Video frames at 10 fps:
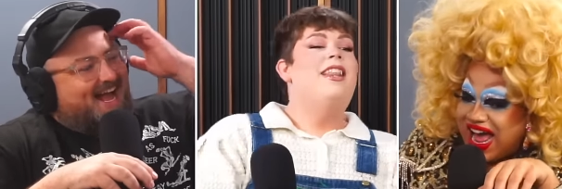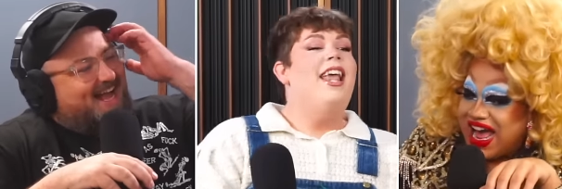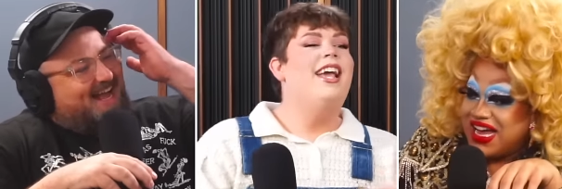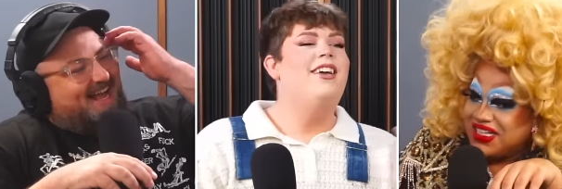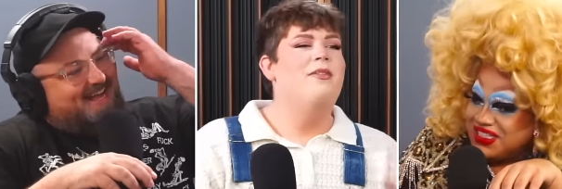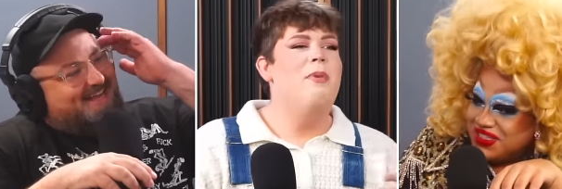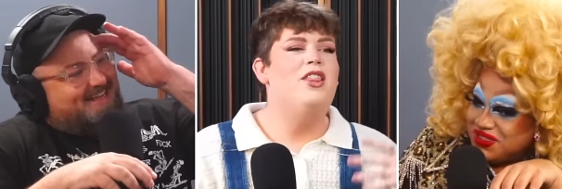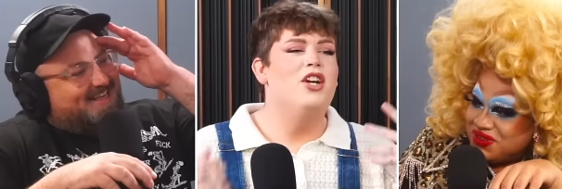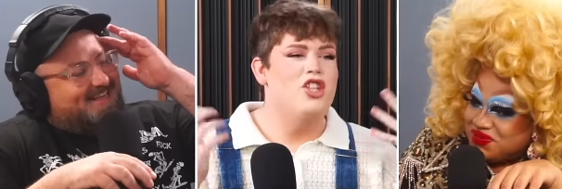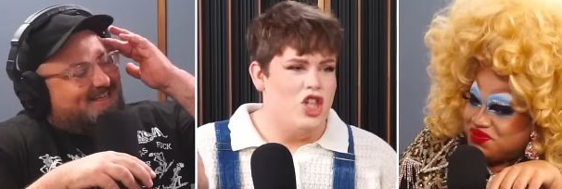Speaker 1: it's like,
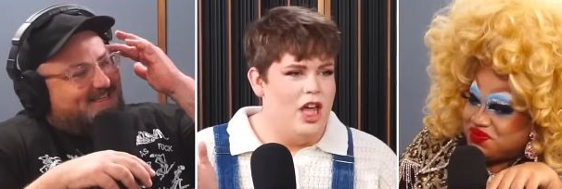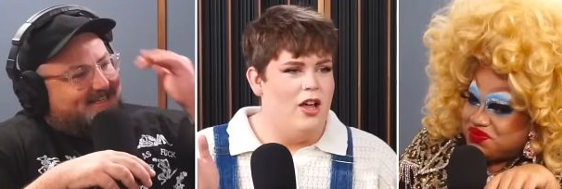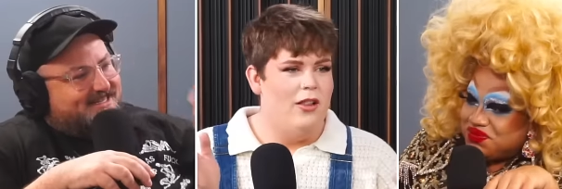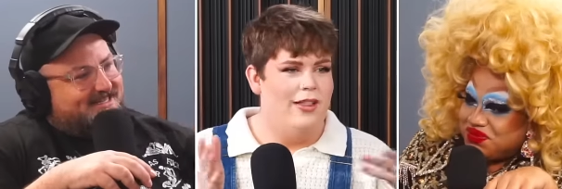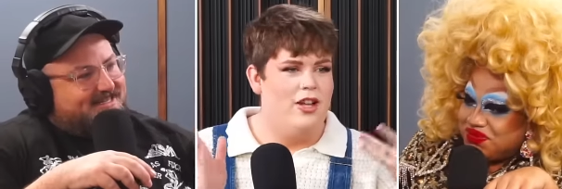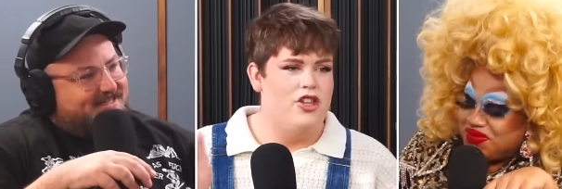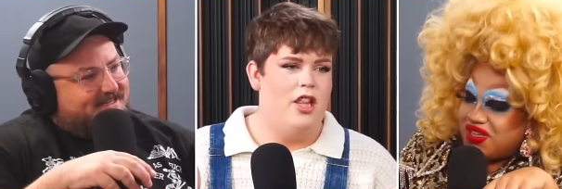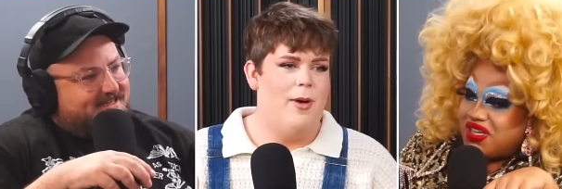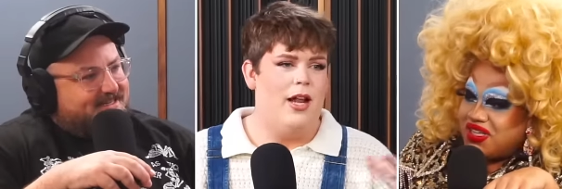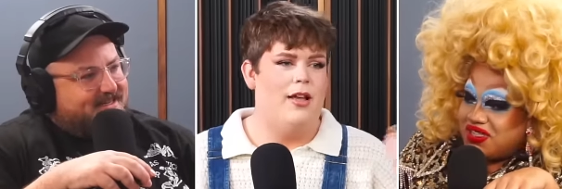but they're chill. Like they're
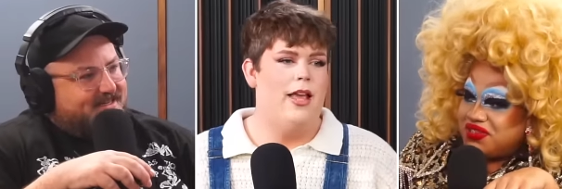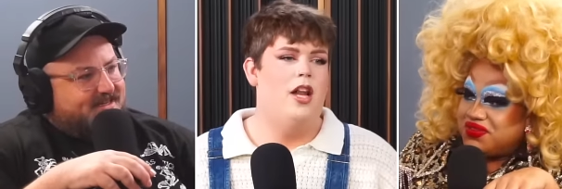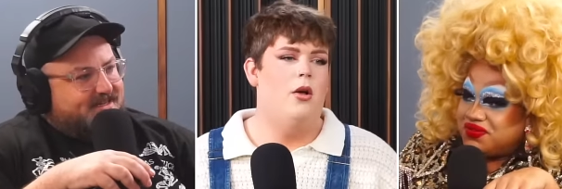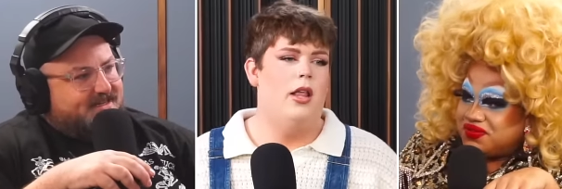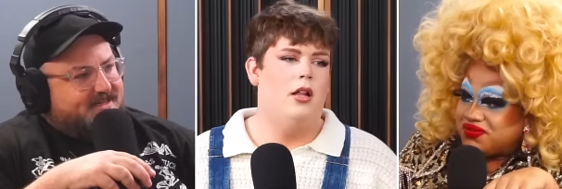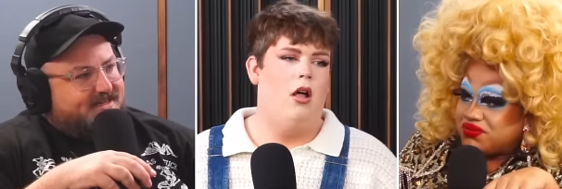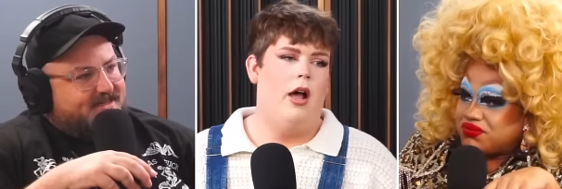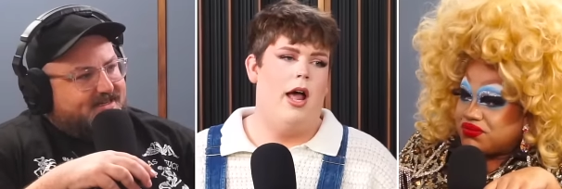chill about it because they know it's like a long.